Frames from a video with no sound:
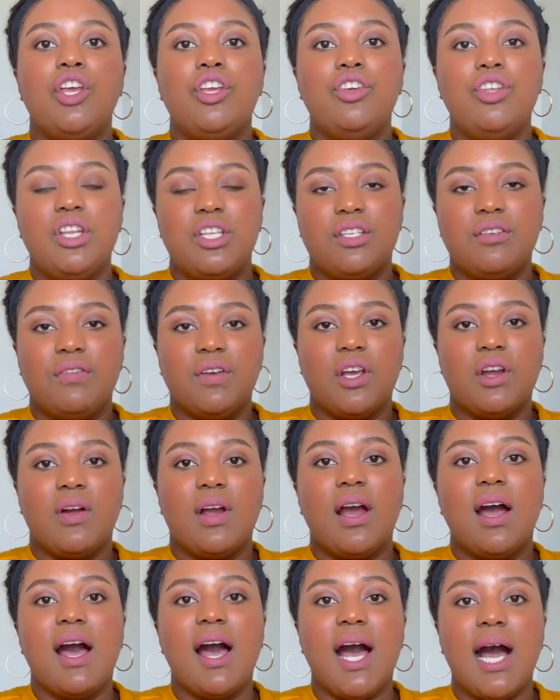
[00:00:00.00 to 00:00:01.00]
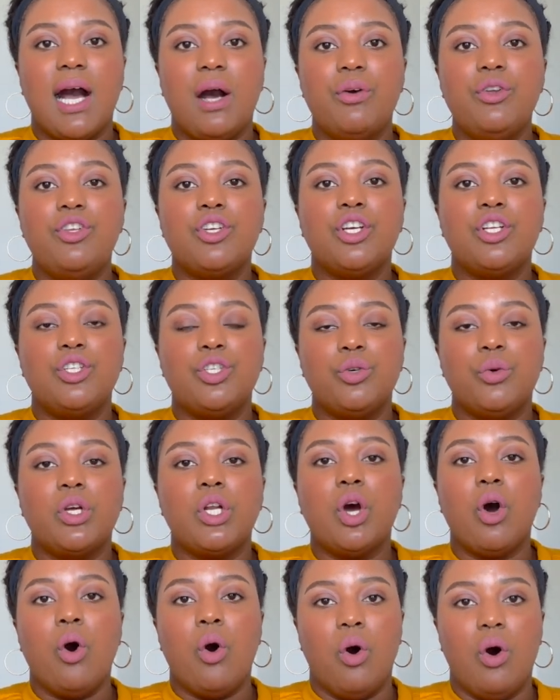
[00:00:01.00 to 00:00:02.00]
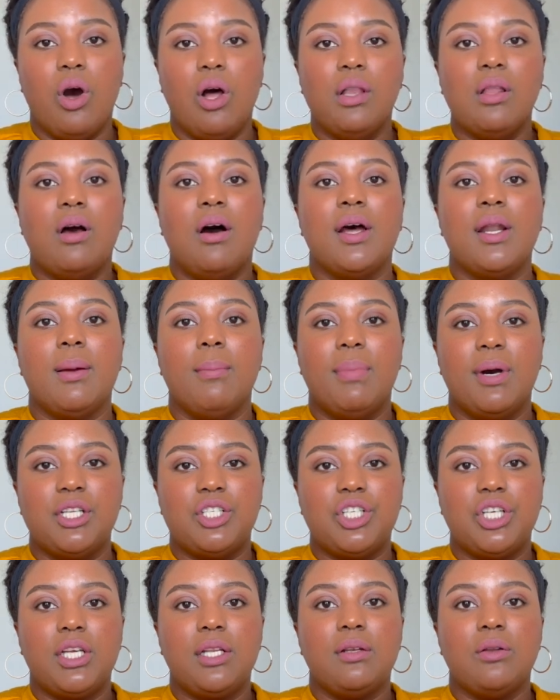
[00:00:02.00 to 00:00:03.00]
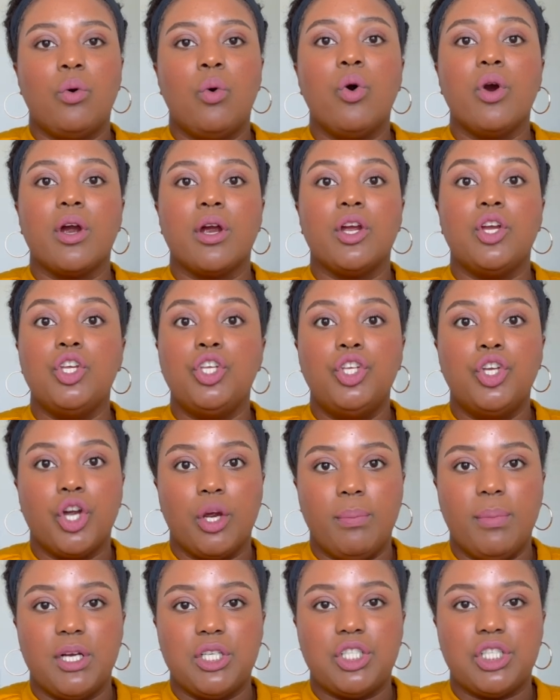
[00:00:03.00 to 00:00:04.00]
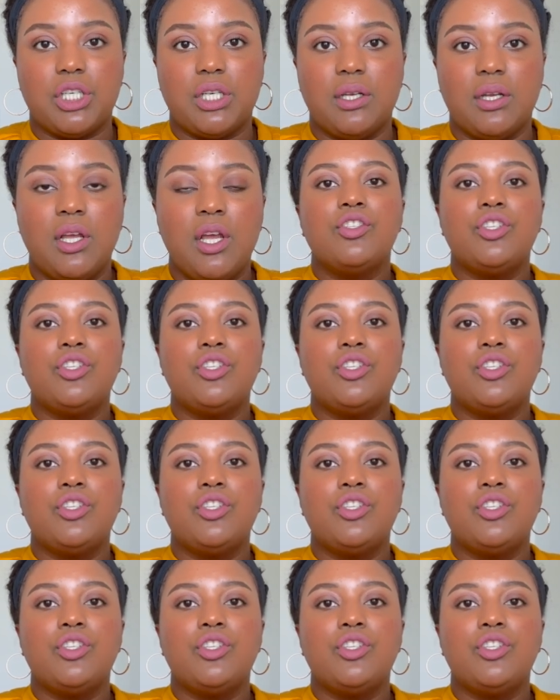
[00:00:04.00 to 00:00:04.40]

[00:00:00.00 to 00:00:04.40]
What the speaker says: you need to figure out how you can do it all on a budget or your budget.